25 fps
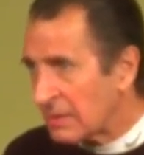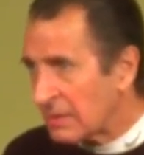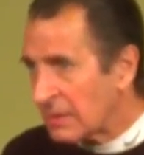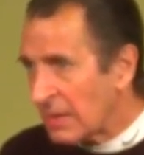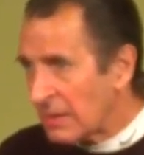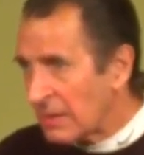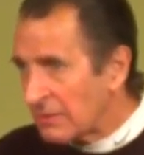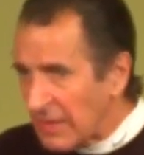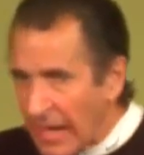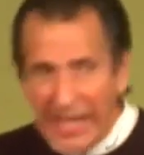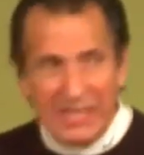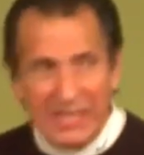
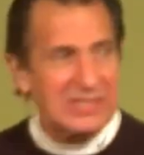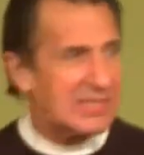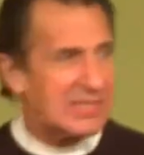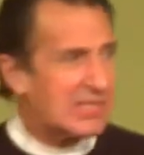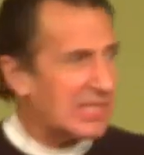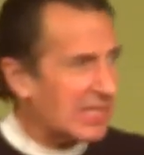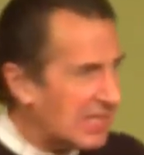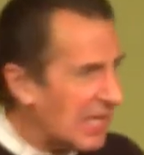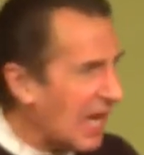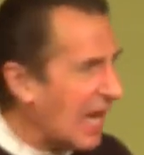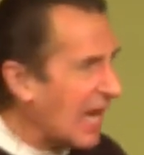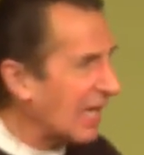That's the
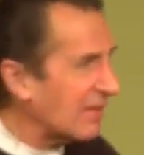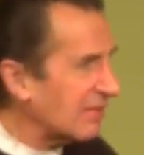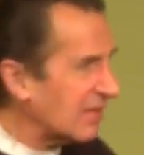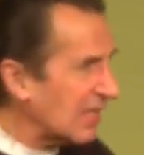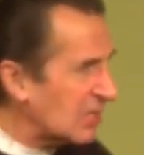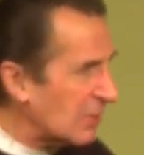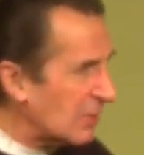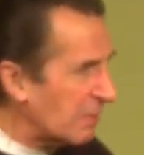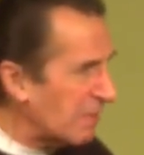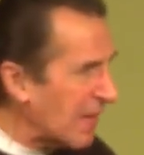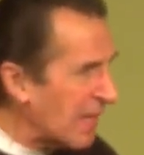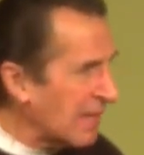God
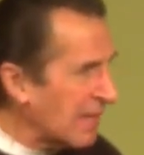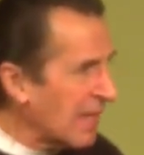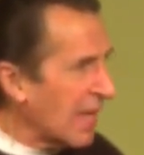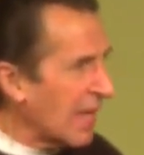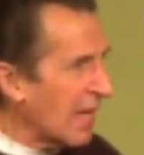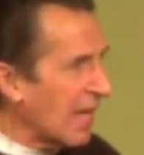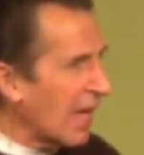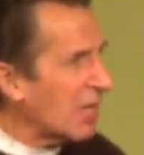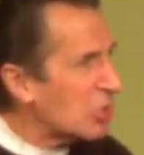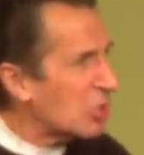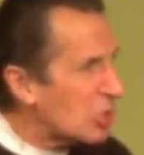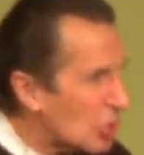that's been
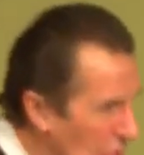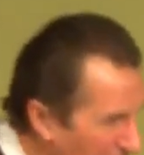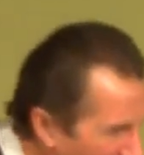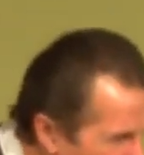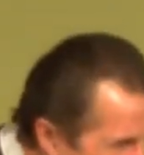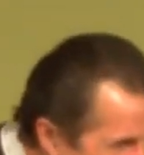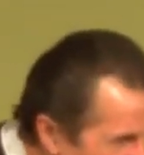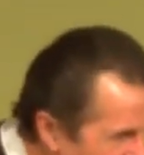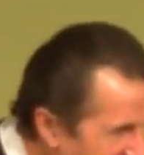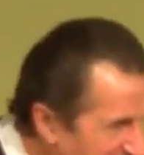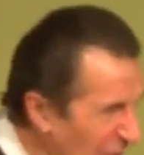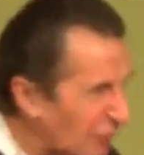
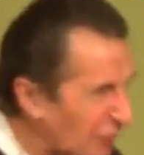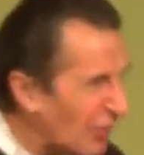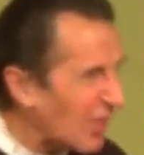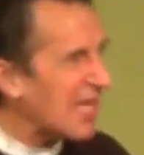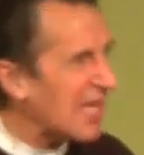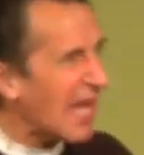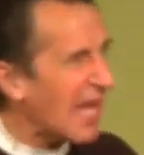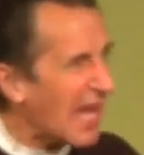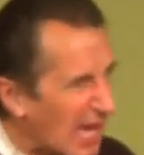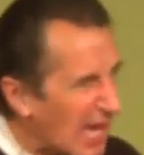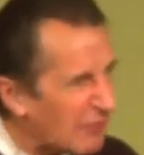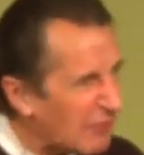
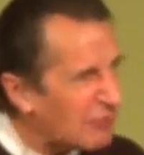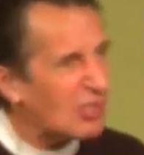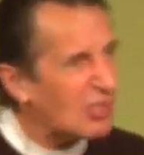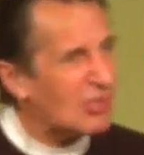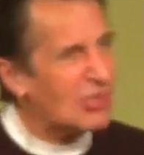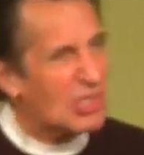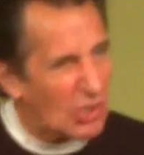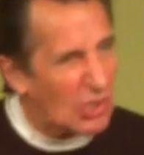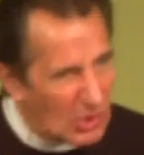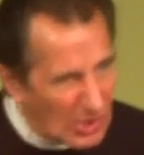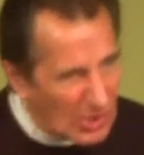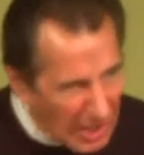aggressively after
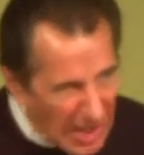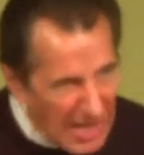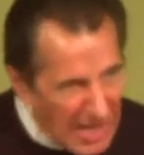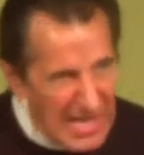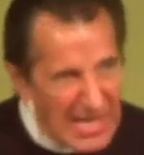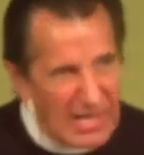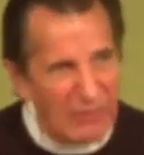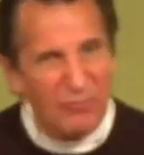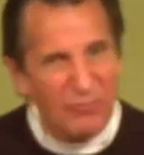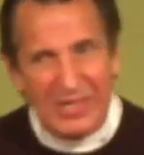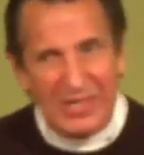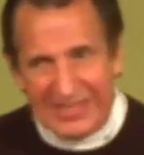your
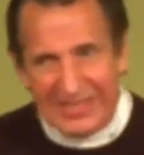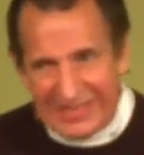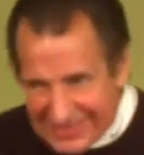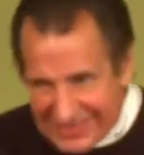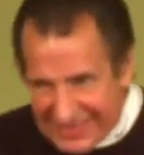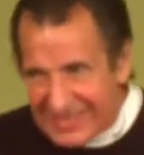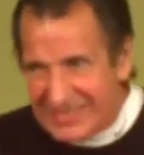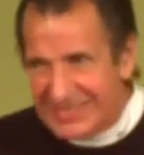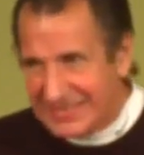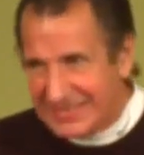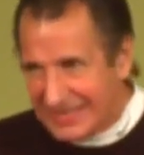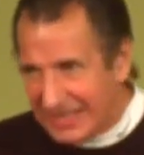life
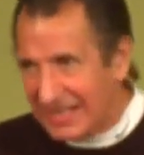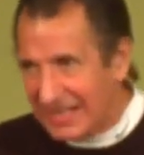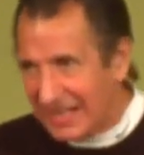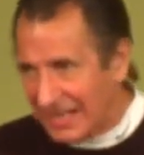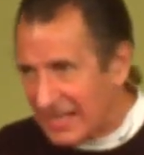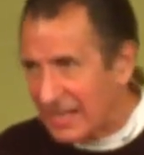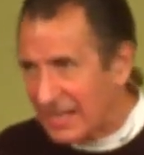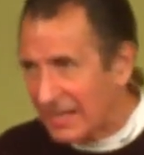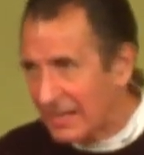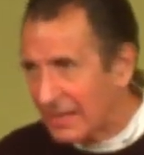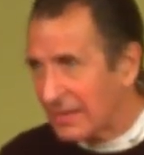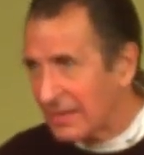
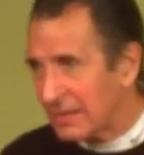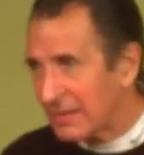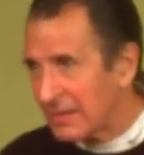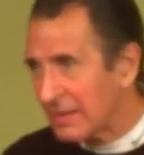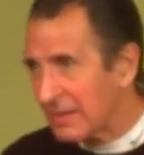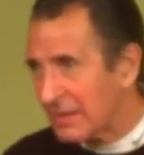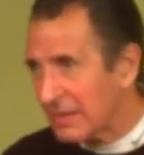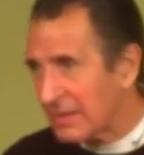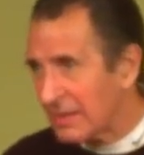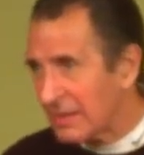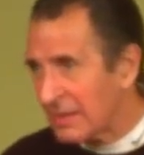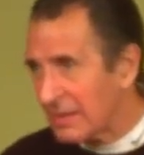consistently.
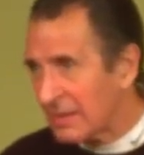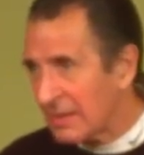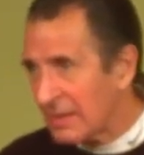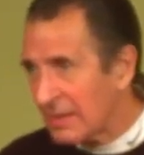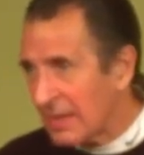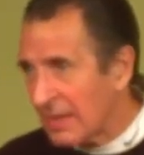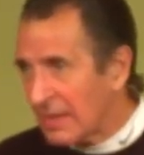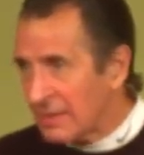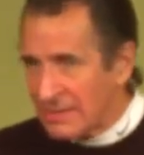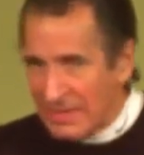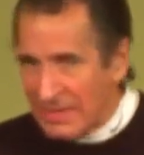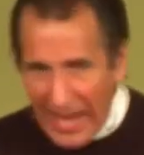
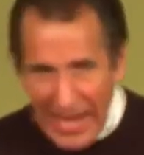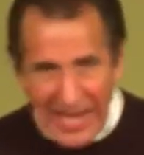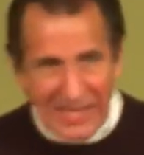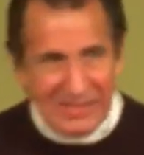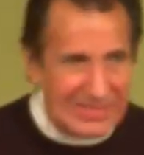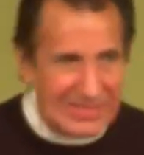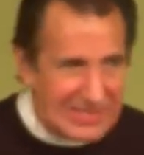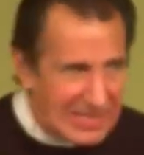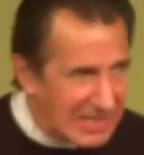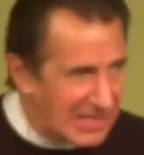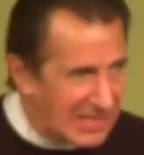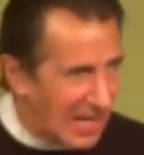That's
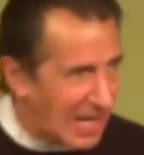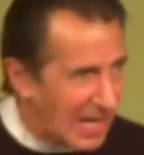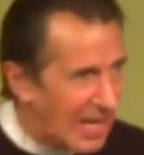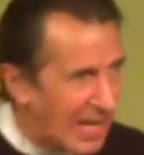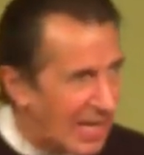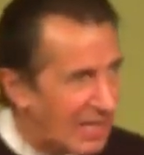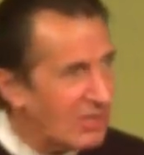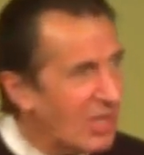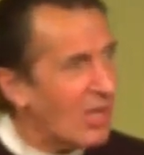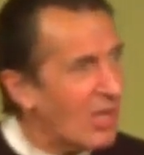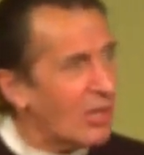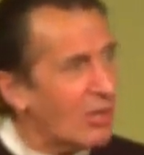the
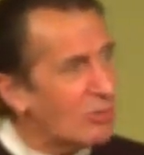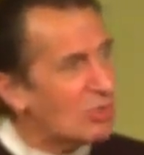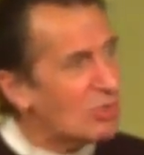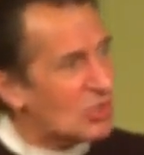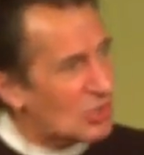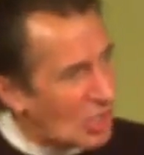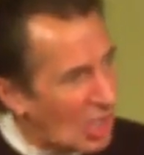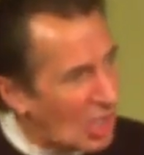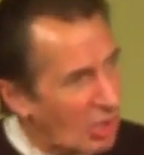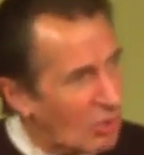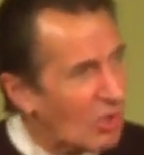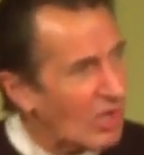God who's
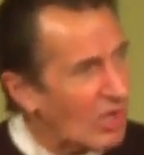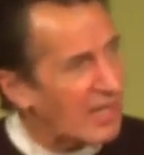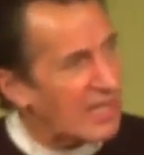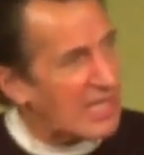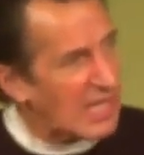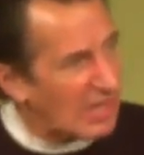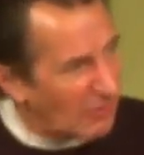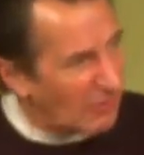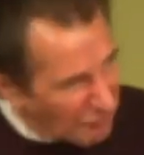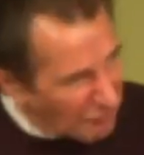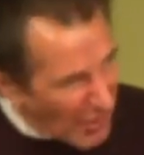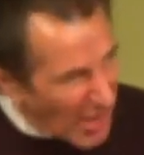totally
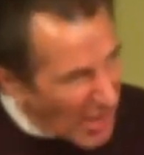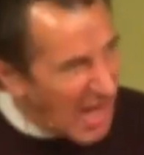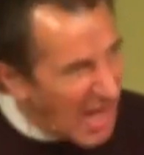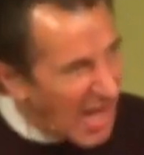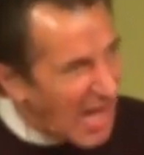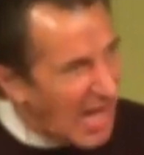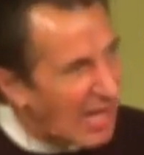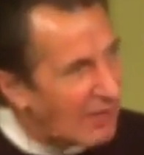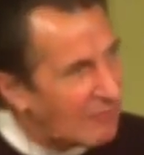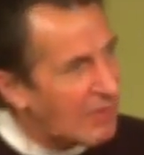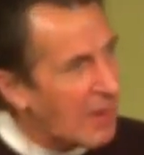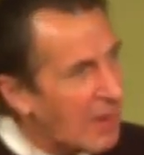
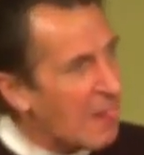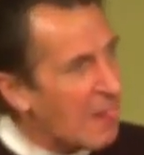involved